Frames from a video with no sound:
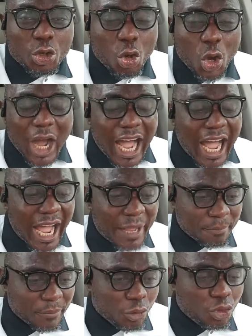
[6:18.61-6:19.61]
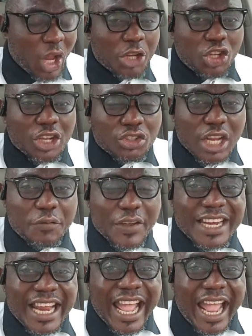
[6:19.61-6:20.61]
you are not just
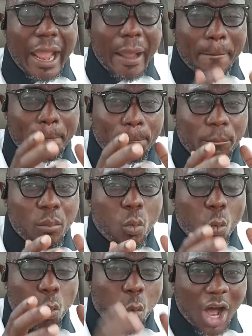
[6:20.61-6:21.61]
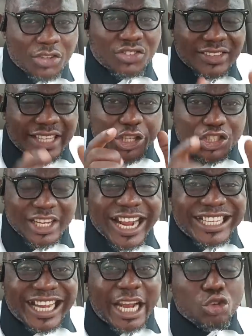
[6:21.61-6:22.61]
living a worse
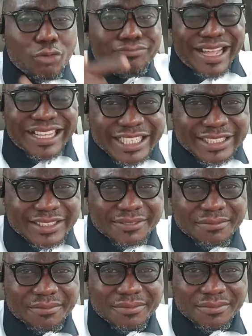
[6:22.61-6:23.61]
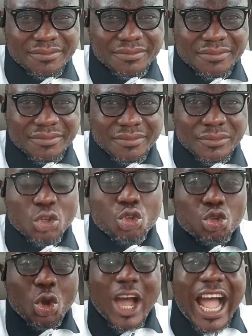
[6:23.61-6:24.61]
Nigeria than you met it.
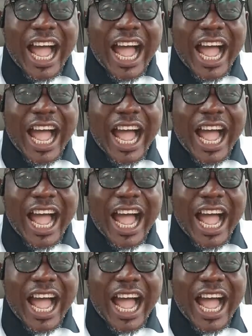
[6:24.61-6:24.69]
You